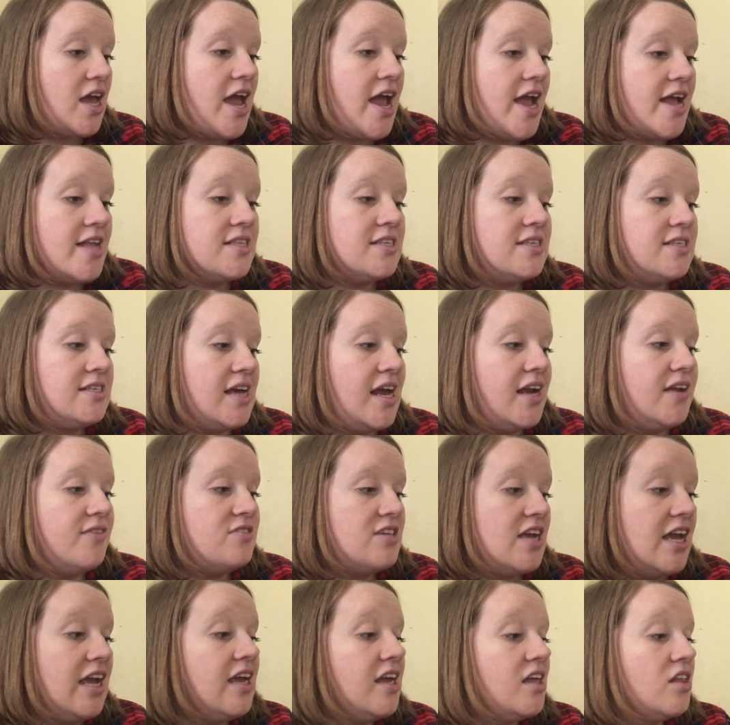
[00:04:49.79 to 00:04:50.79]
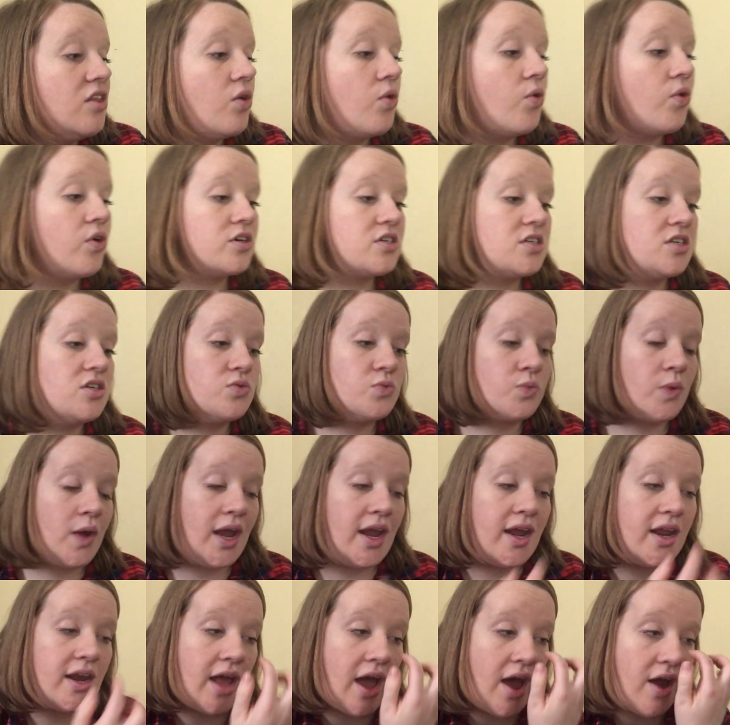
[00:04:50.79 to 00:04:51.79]
Instead of taking the horse's
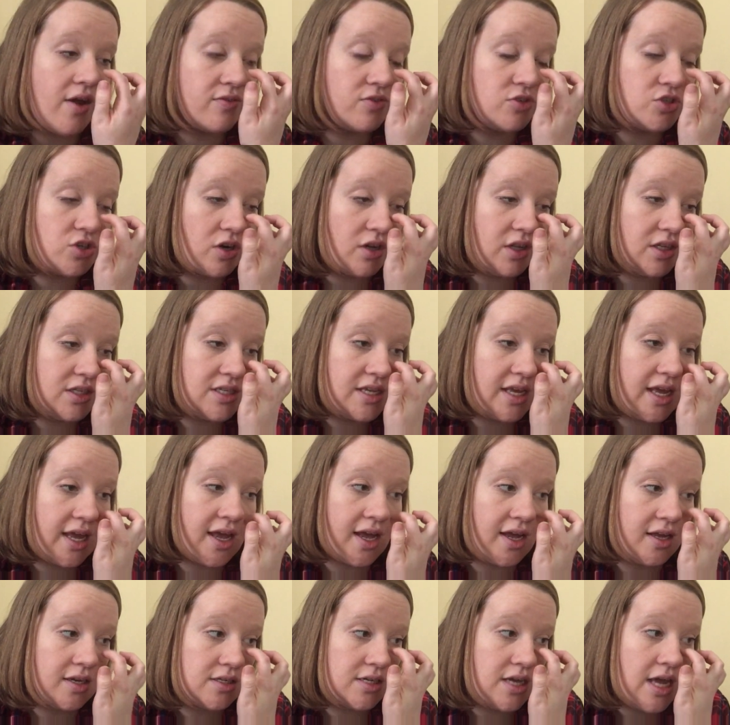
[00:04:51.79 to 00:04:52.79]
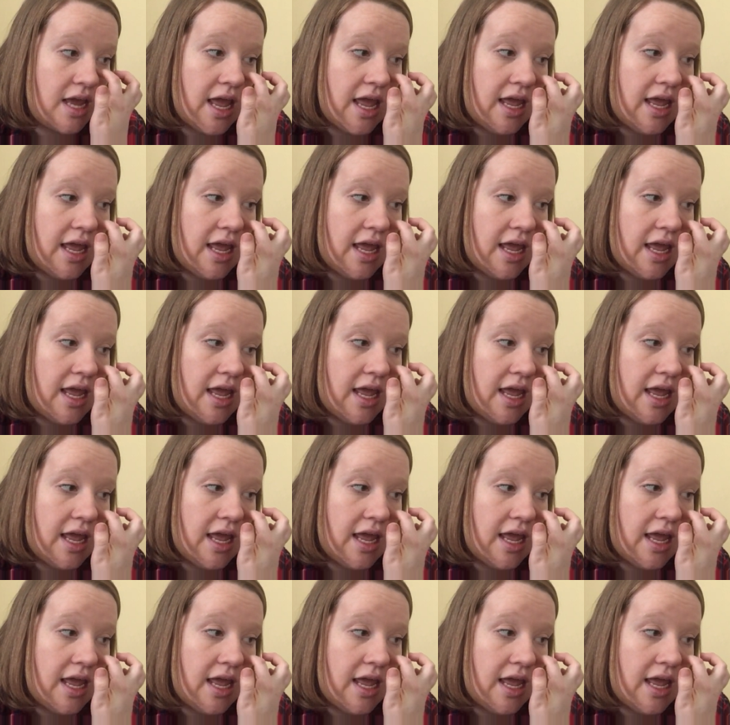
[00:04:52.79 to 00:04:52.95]
rein out of Charlotte's hand,